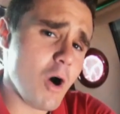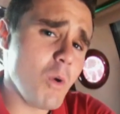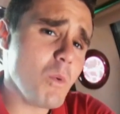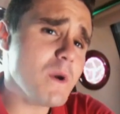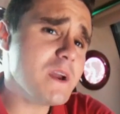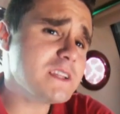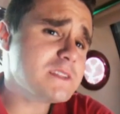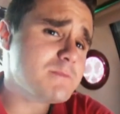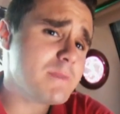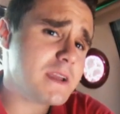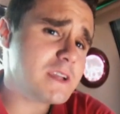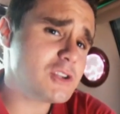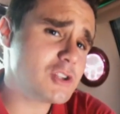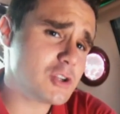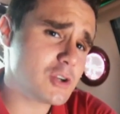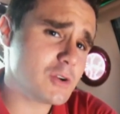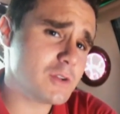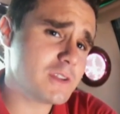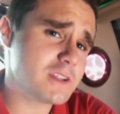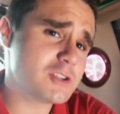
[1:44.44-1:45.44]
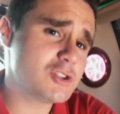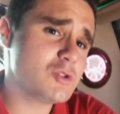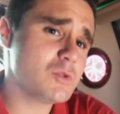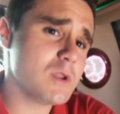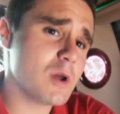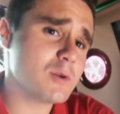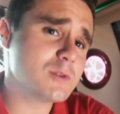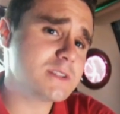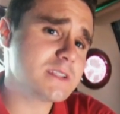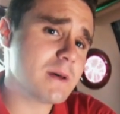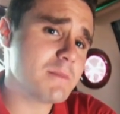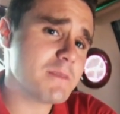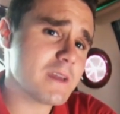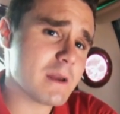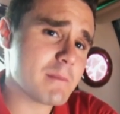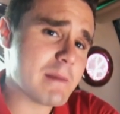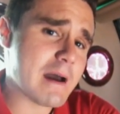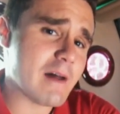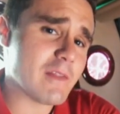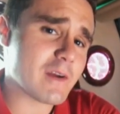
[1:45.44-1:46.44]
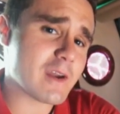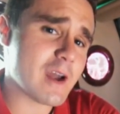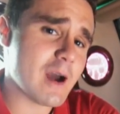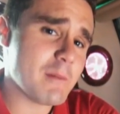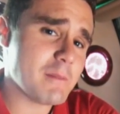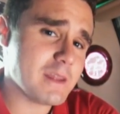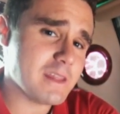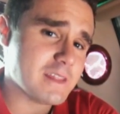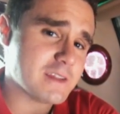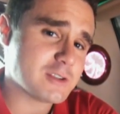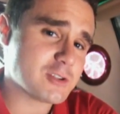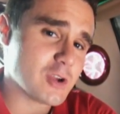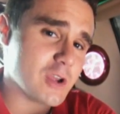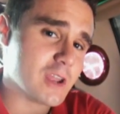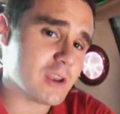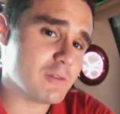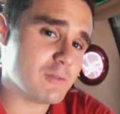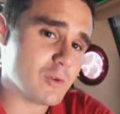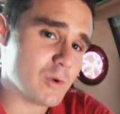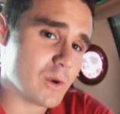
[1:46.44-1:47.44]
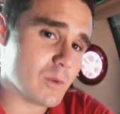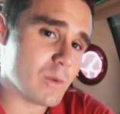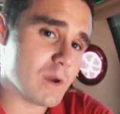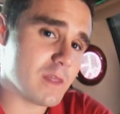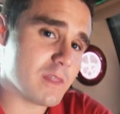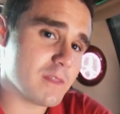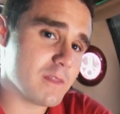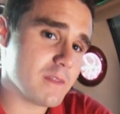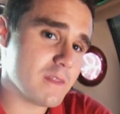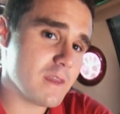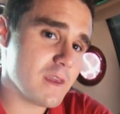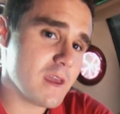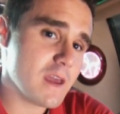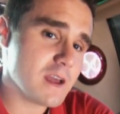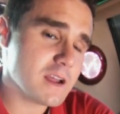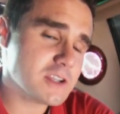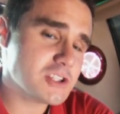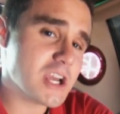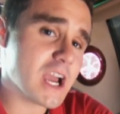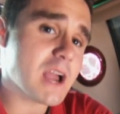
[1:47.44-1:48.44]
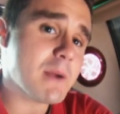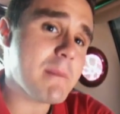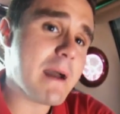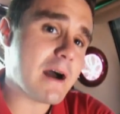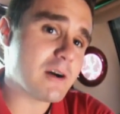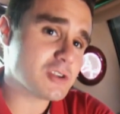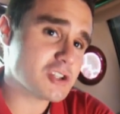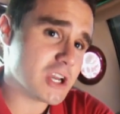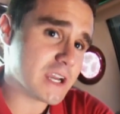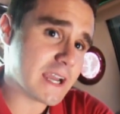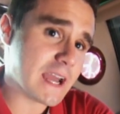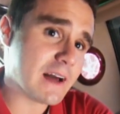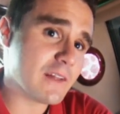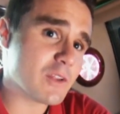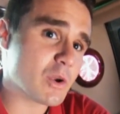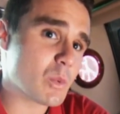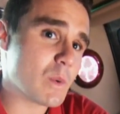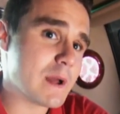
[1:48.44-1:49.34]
Always make sure that you know something about the company that you're interviewing with. Check them out. Check out their